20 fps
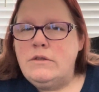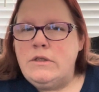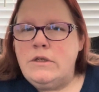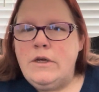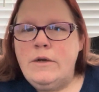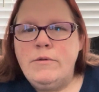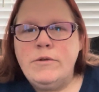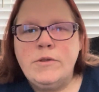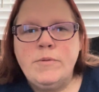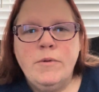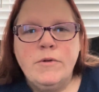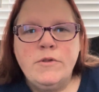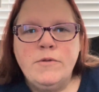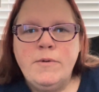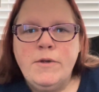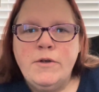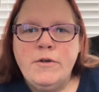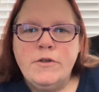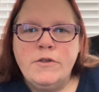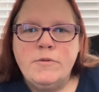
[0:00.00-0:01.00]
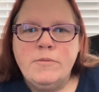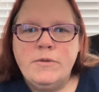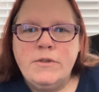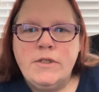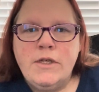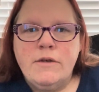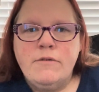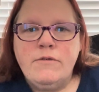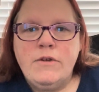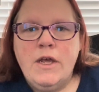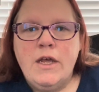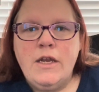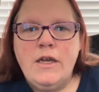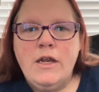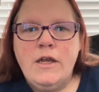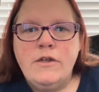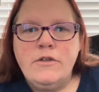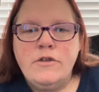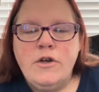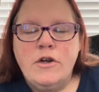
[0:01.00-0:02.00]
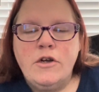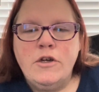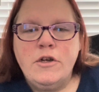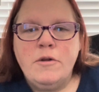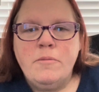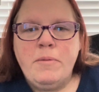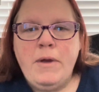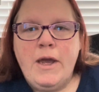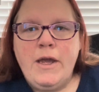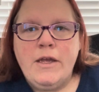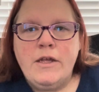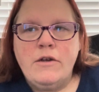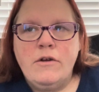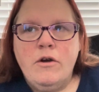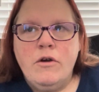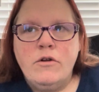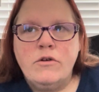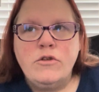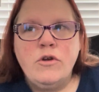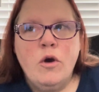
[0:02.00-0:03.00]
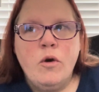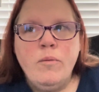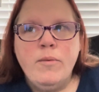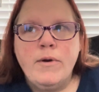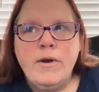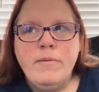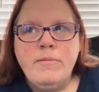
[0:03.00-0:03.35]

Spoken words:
It was supposed to be a Christmas gift, and I started it back in October,